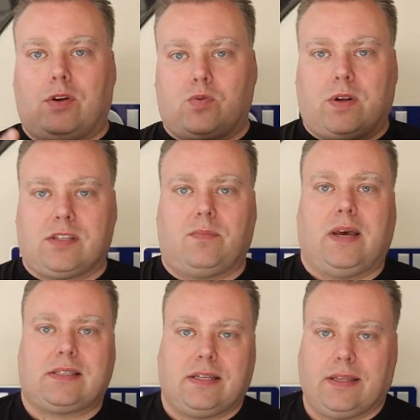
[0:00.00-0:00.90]
out which one is the
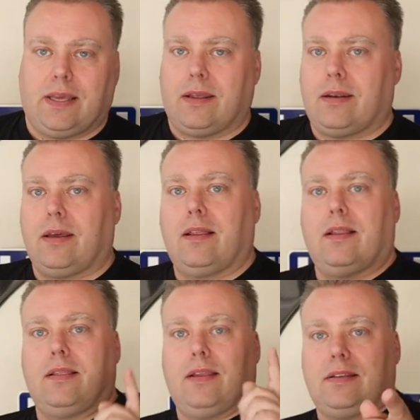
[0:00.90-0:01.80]
best in the end.
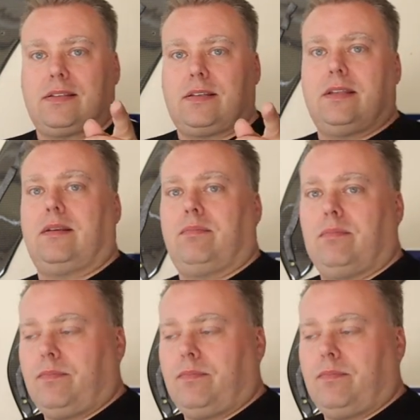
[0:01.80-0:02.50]
Let's get it.